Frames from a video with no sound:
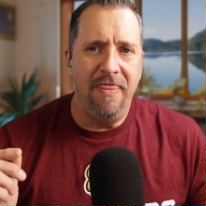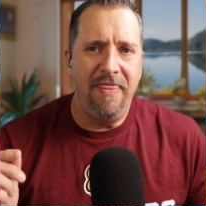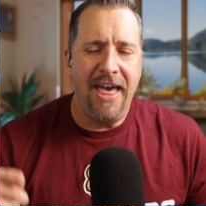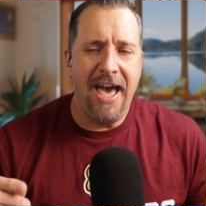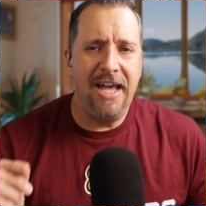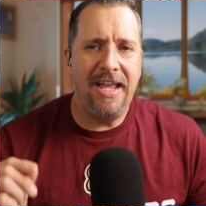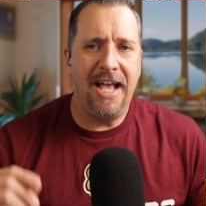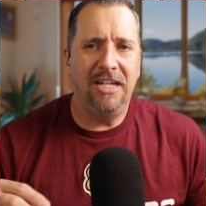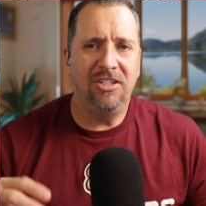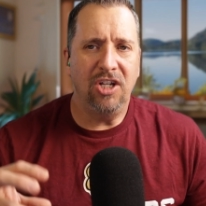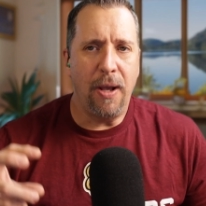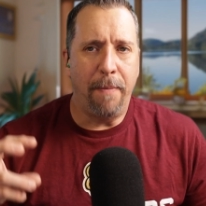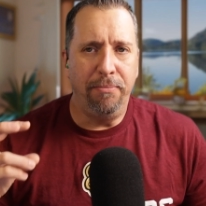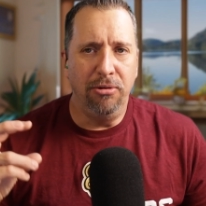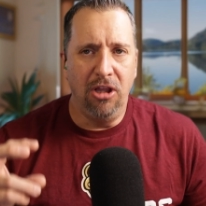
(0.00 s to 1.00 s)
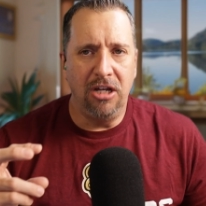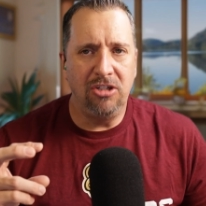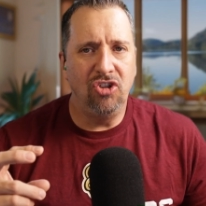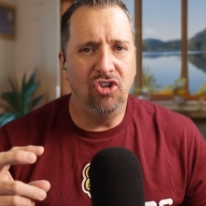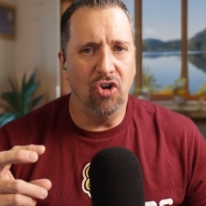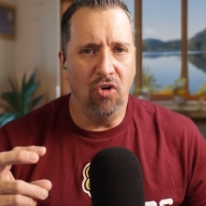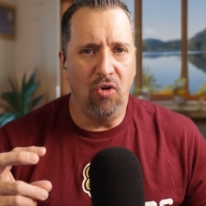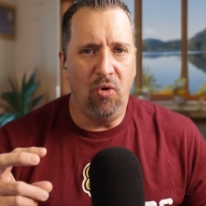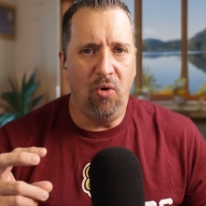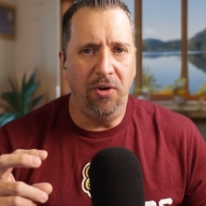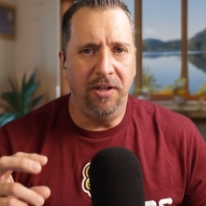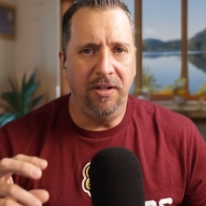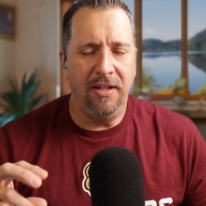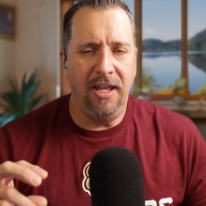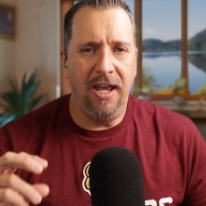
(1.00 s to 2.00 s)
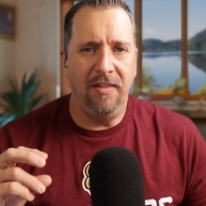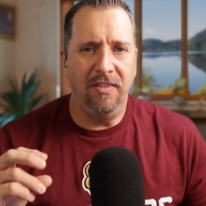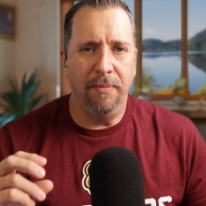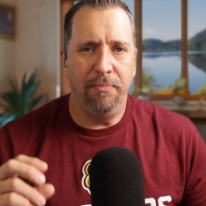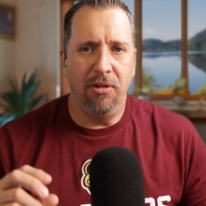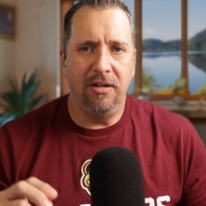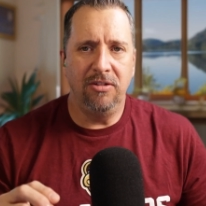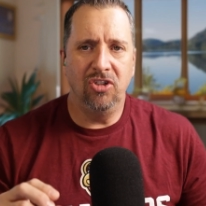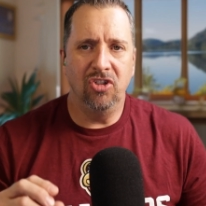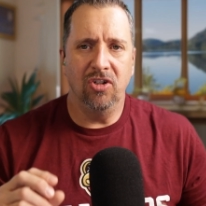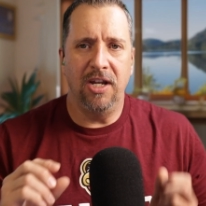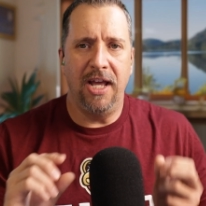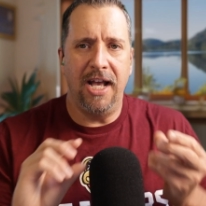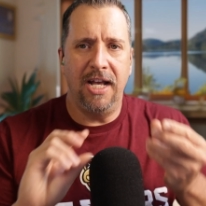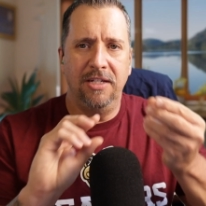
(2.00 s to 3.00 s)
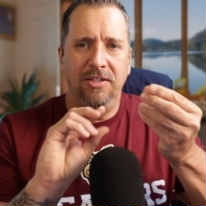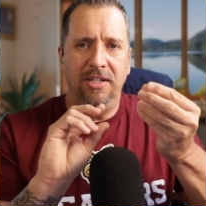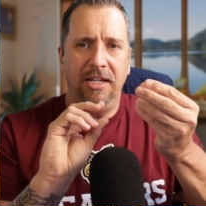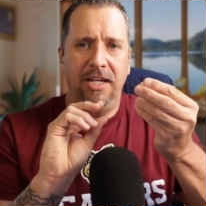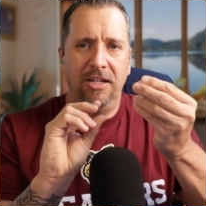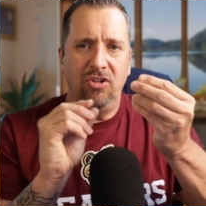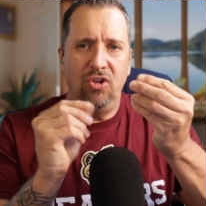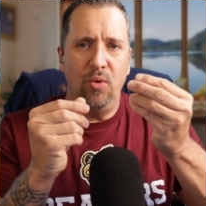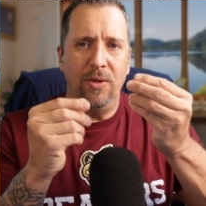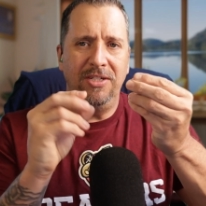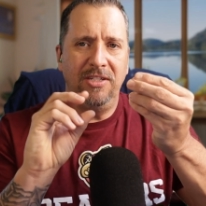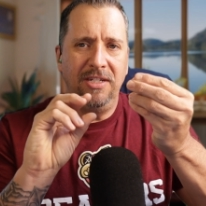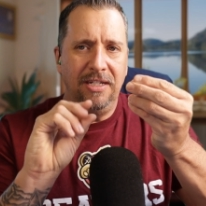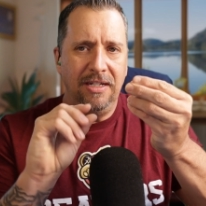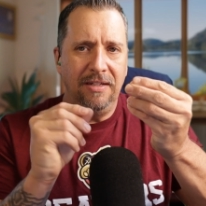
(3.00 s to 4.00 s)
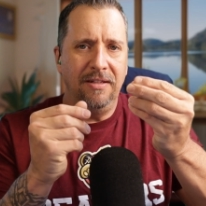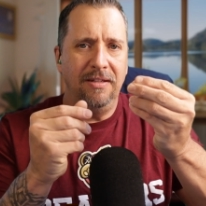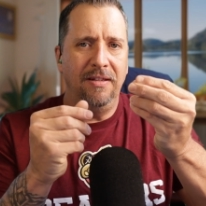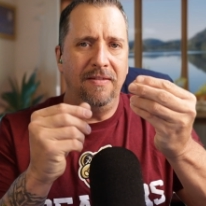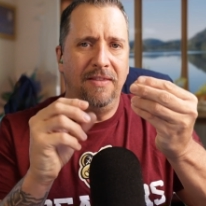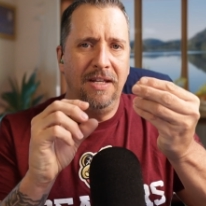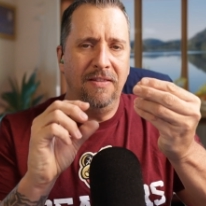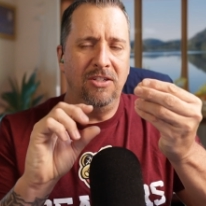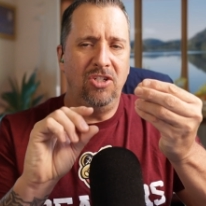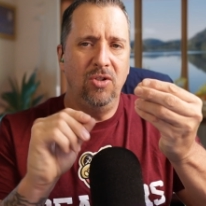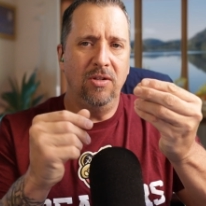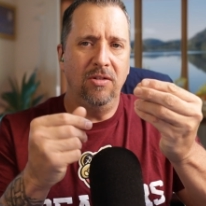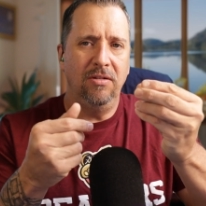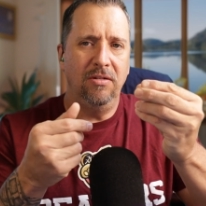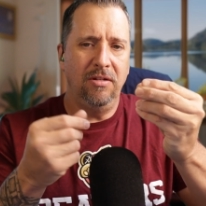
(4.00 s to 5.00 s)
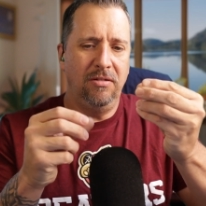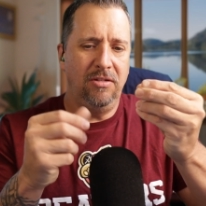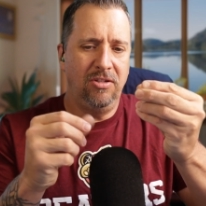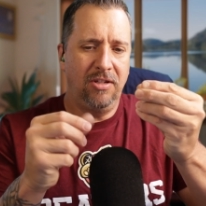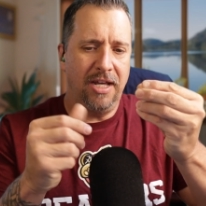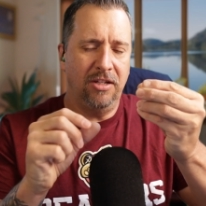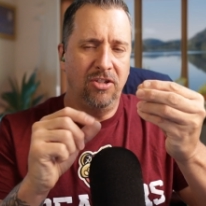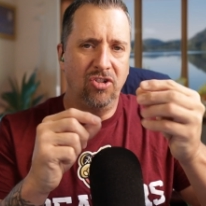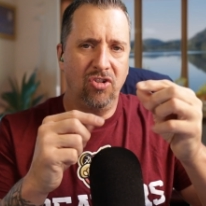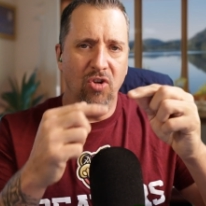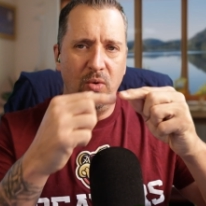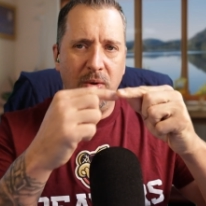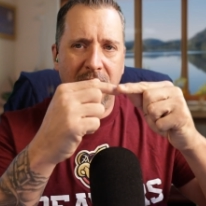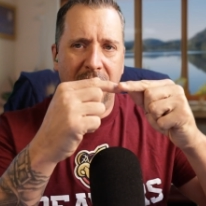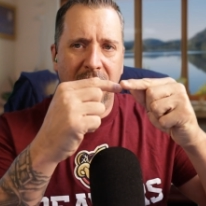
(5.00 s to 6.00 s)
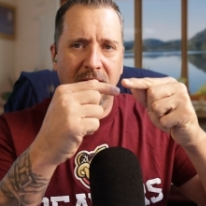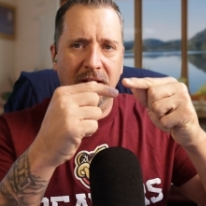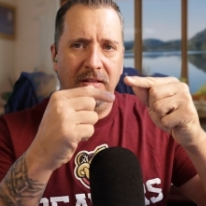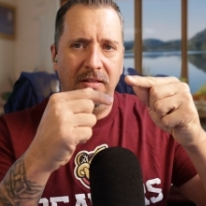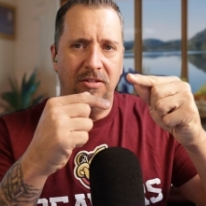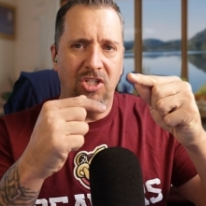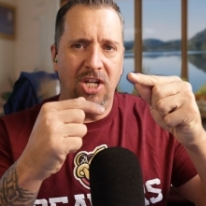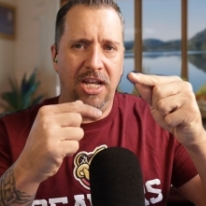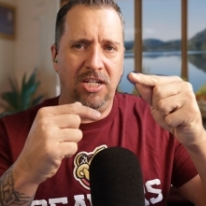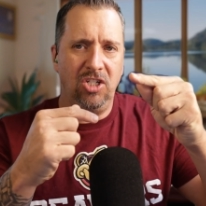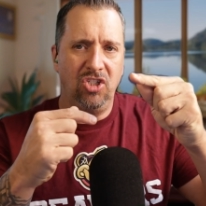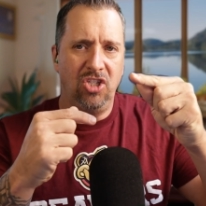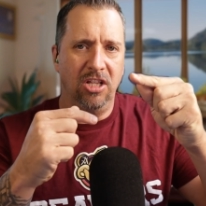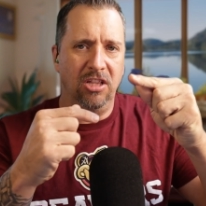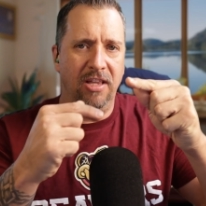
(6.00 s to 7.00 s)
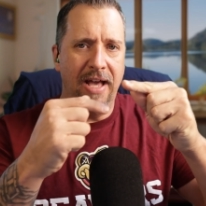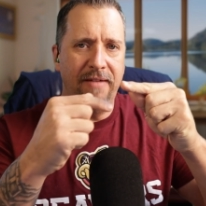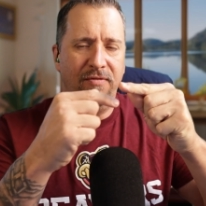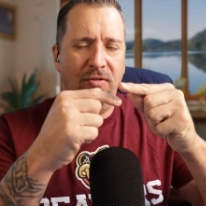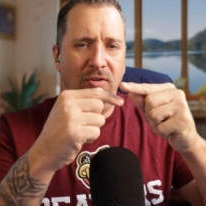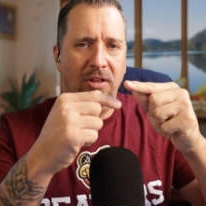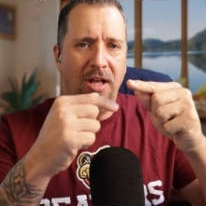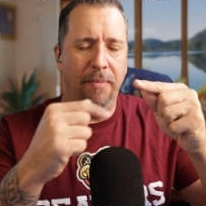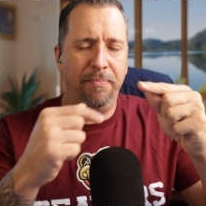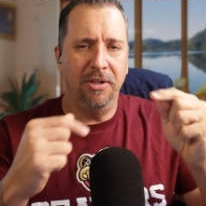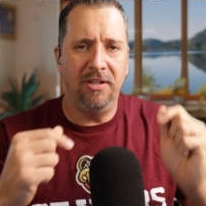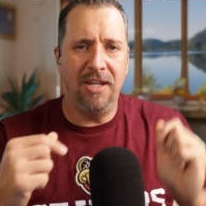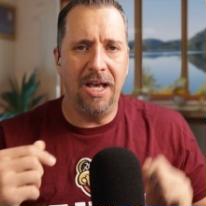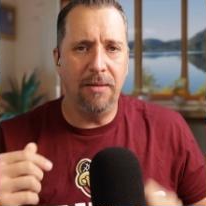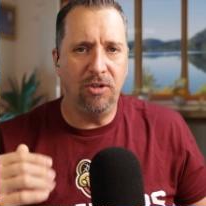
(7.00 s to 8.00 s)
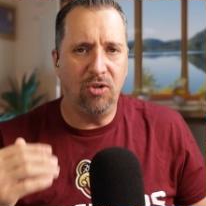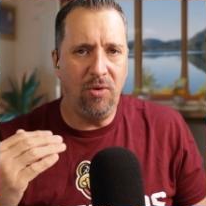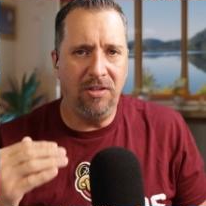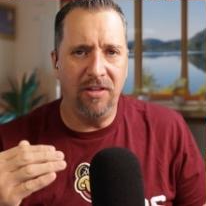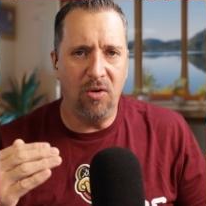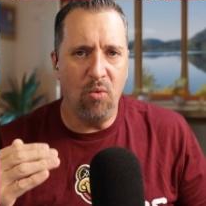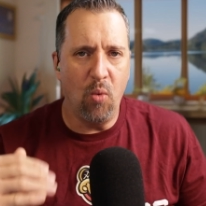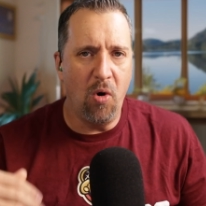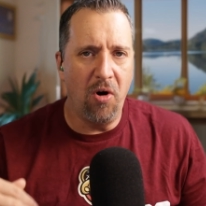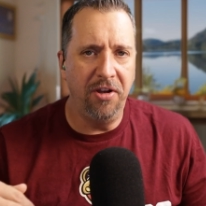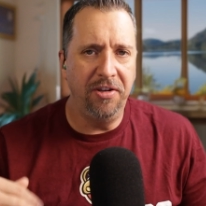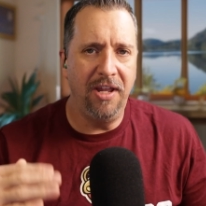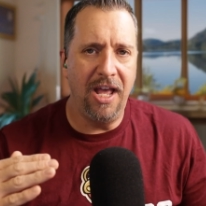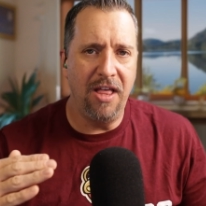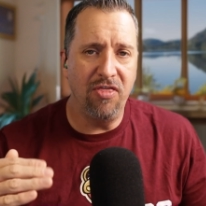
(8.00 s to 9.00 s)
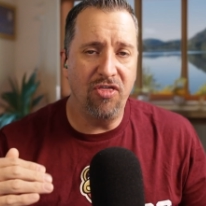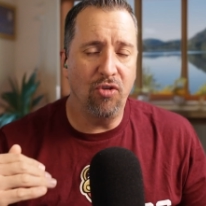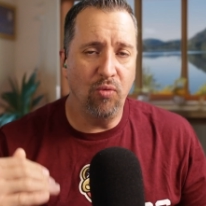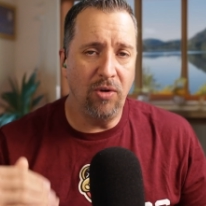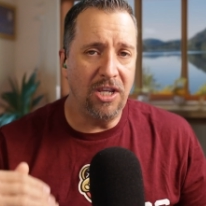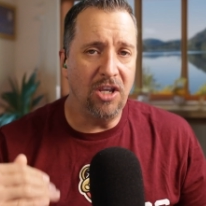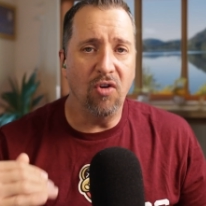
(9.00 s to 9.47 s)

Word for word: that has like a plunger on it, and the plunger has like a twisting thing that you can kind of screw it, and it changes the level up and down between like one and three